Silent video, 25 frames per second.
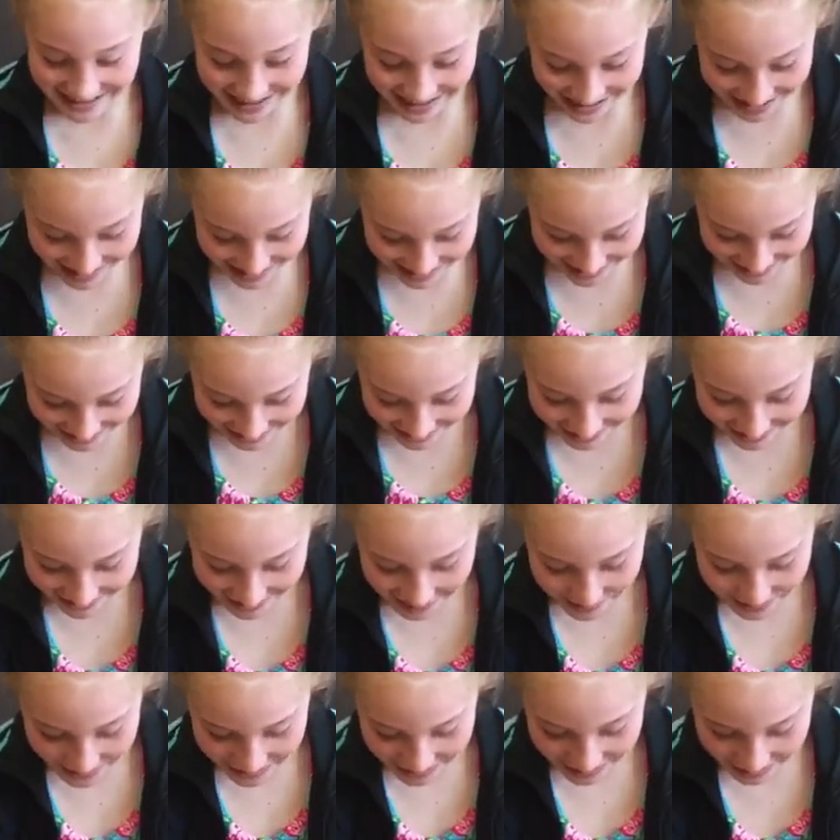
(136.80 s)
ties, hair
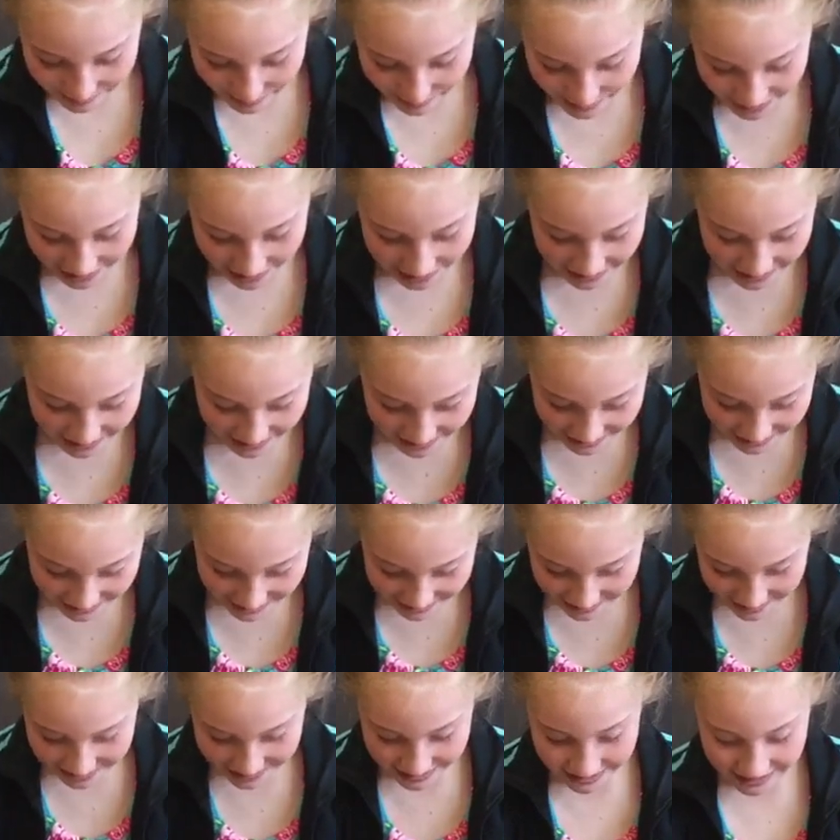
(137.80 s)
clips, a pen,
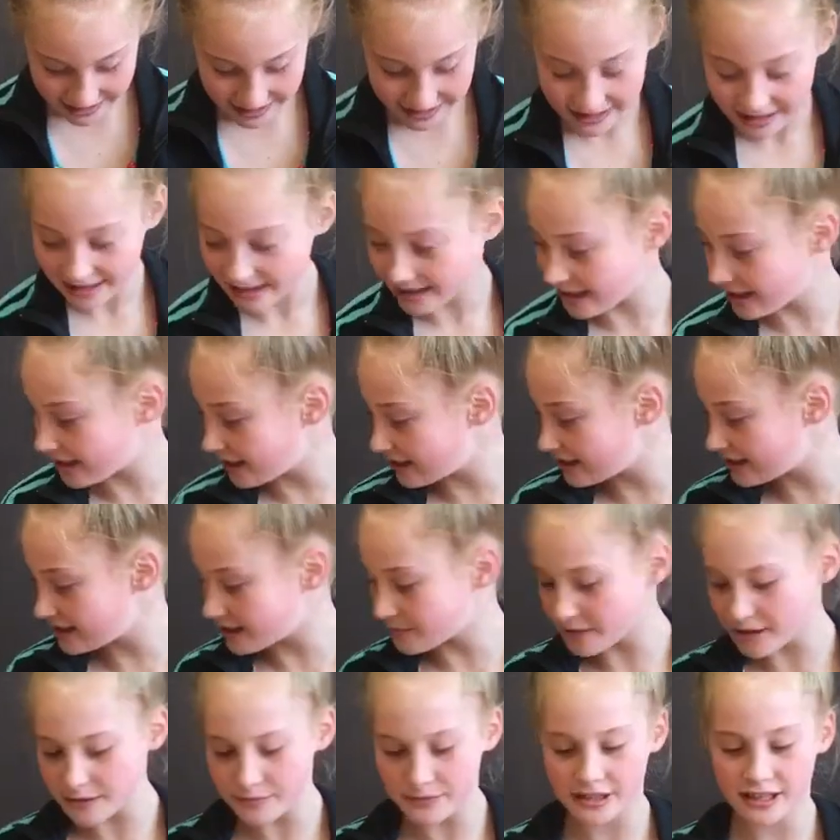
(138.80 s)
and
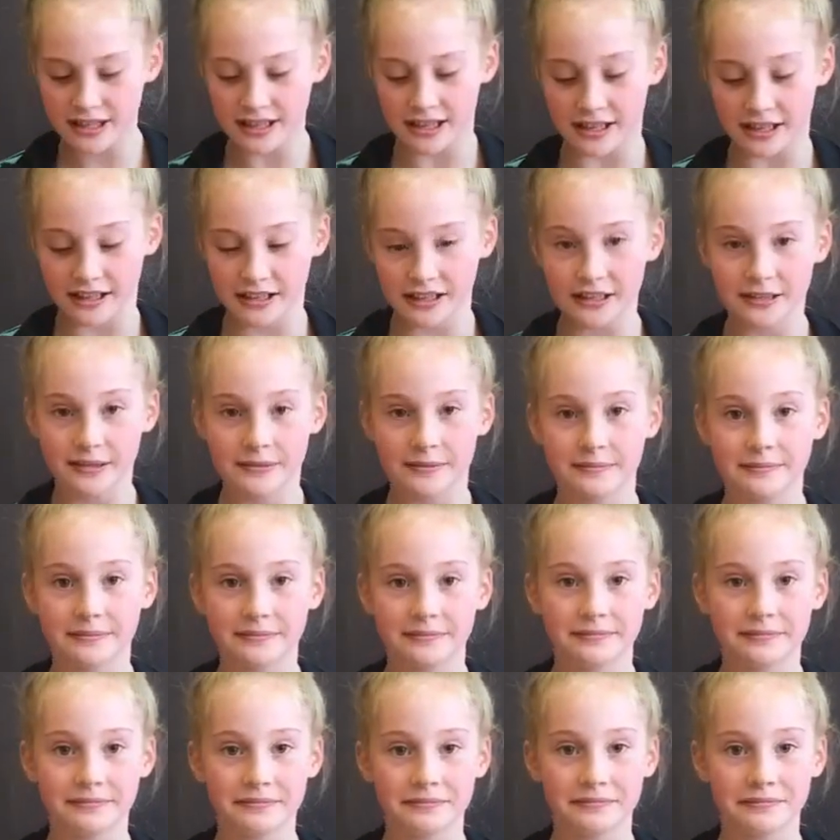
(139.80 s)
some lipstick.
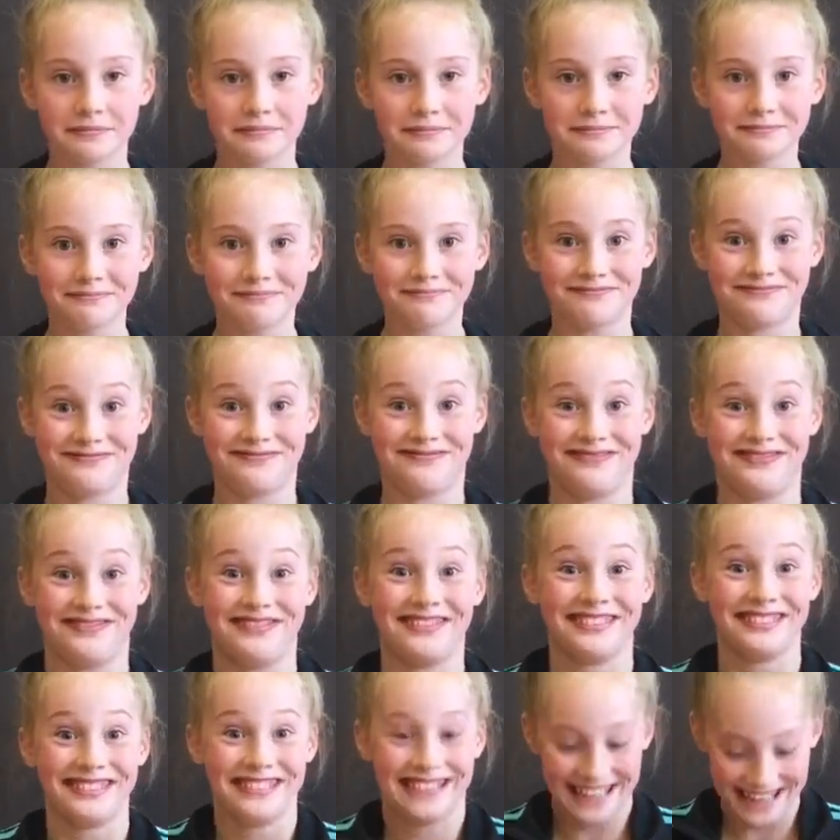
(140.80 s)

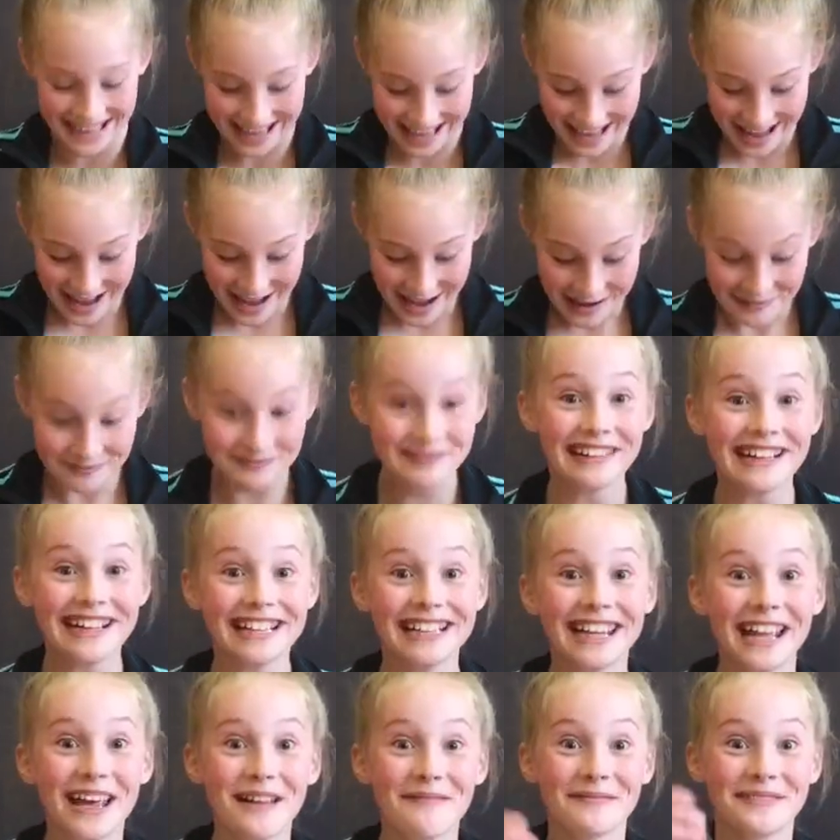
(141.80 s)

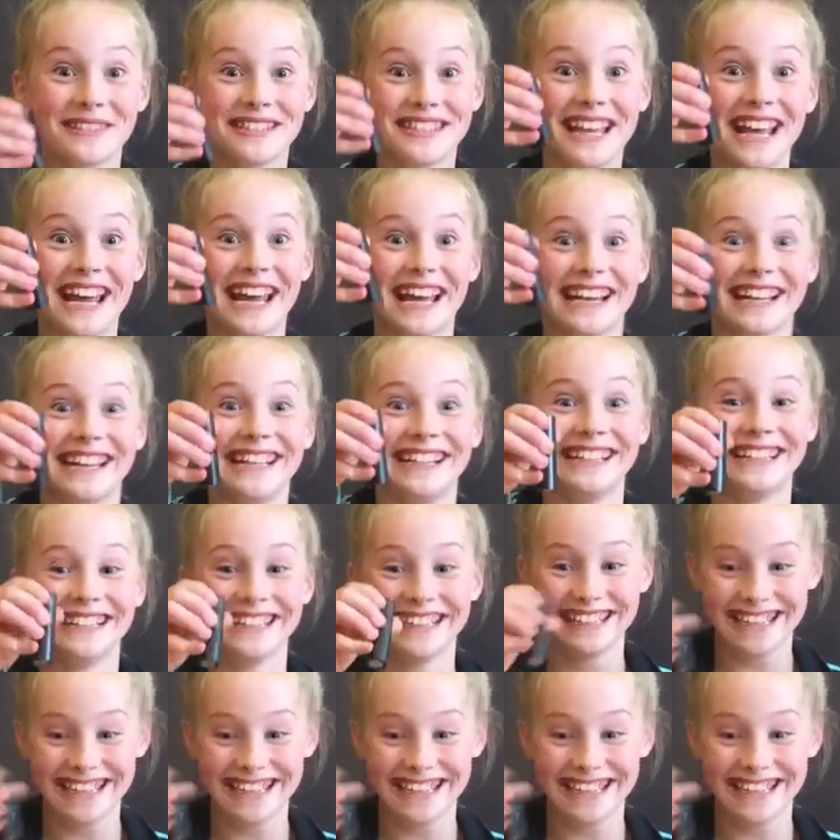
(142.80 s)
Red lipstick!